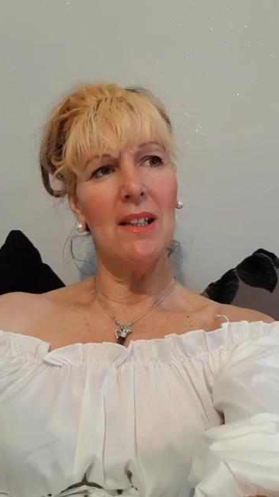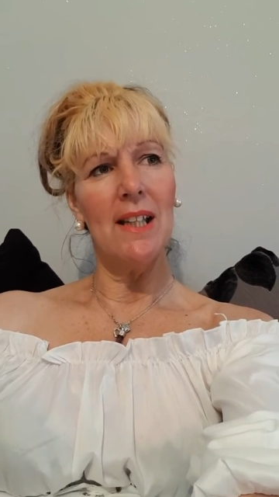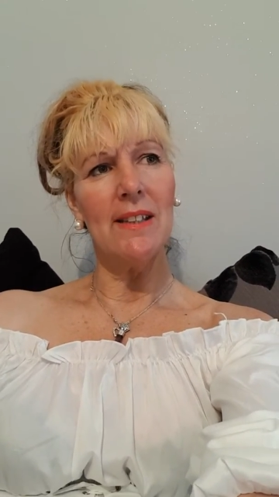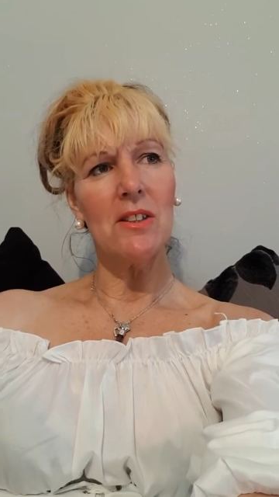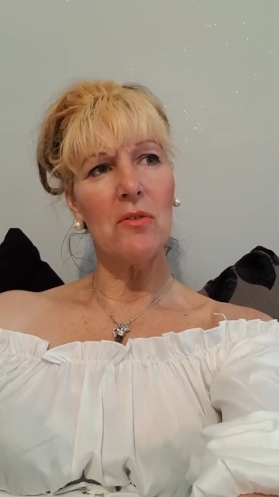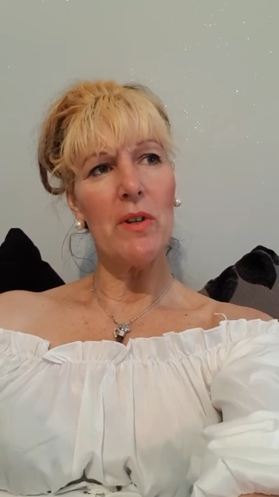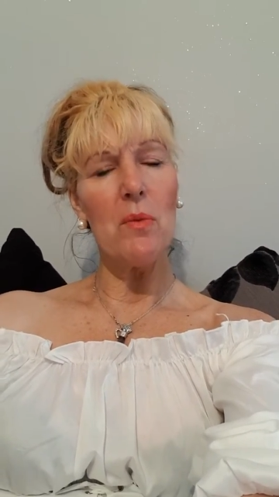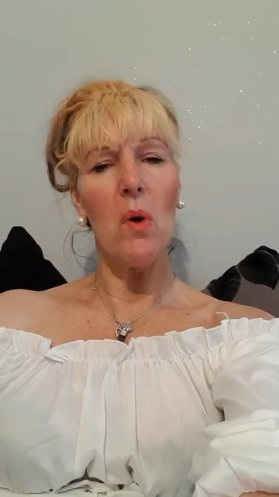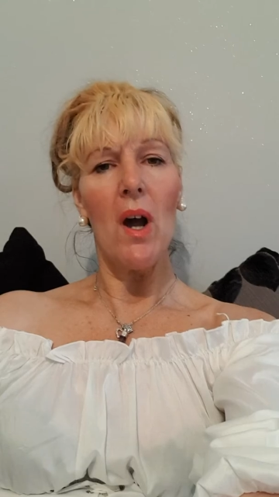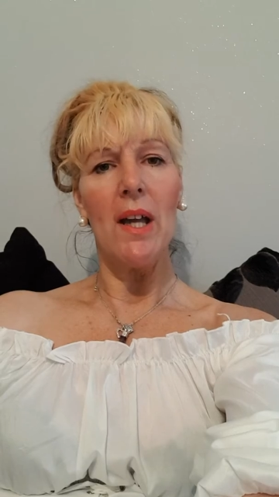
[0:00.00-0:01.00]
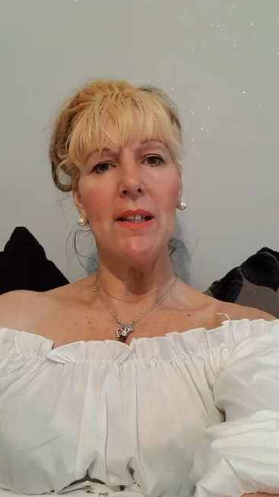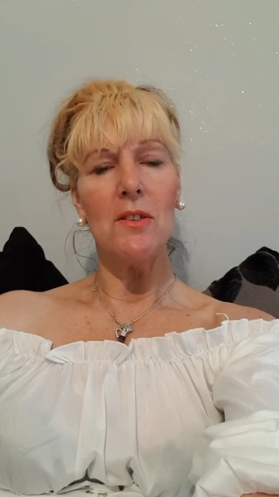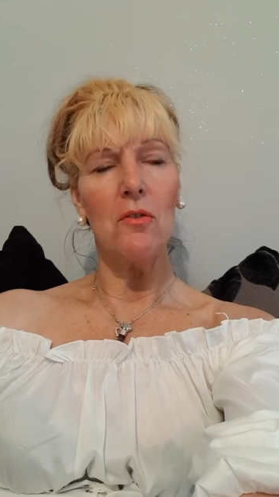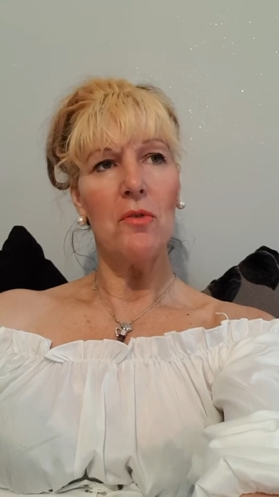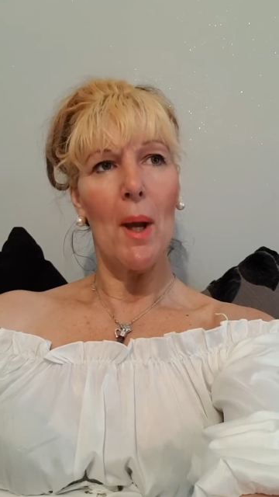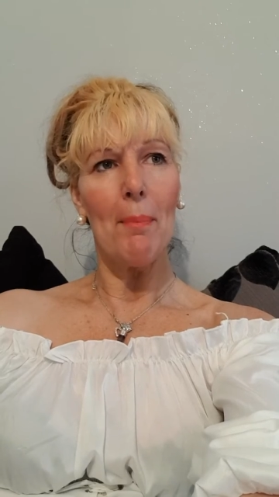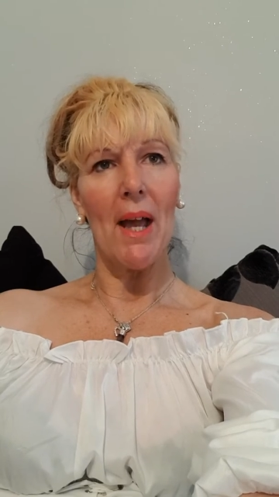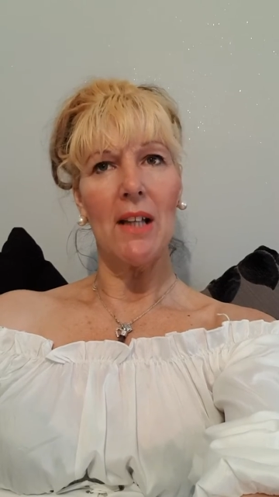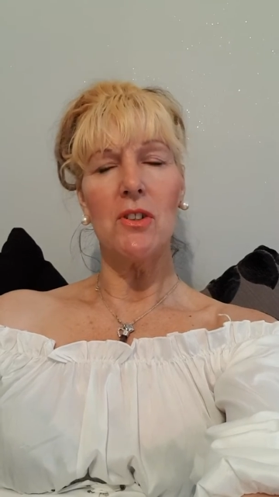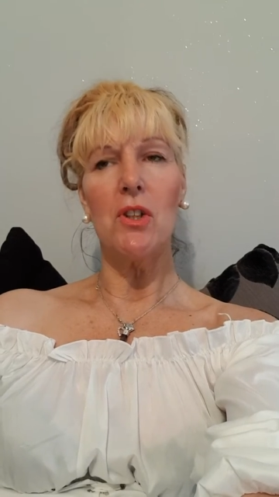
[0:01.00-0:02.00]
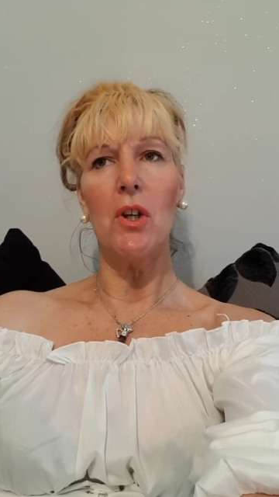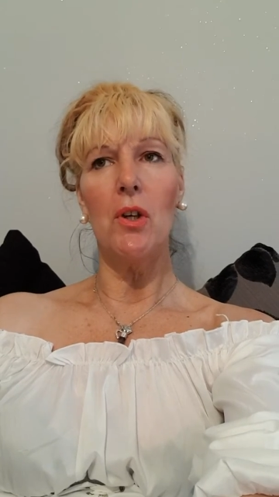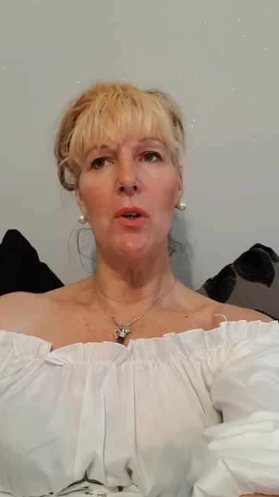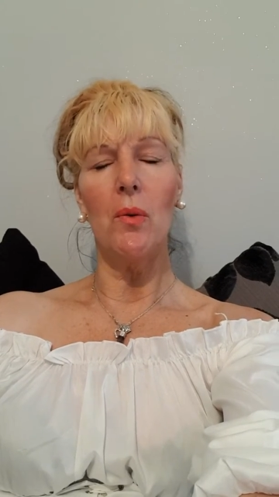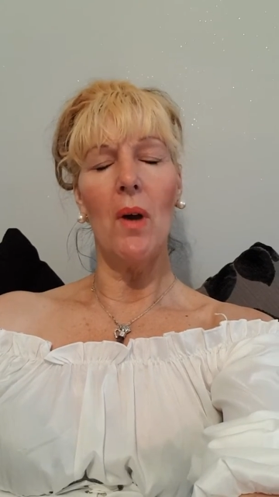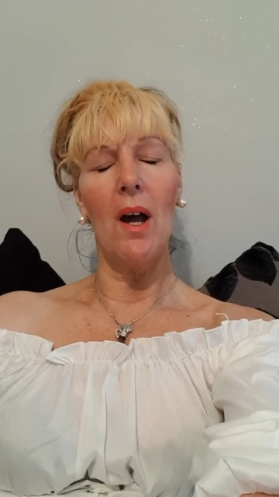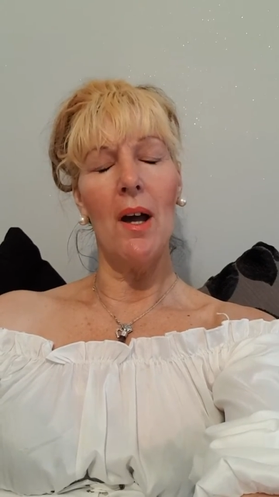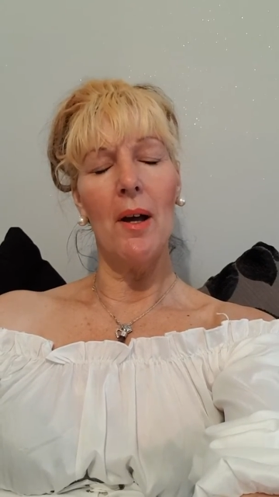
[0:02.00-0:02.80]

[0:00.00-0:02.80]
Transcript: Let's rewind right back to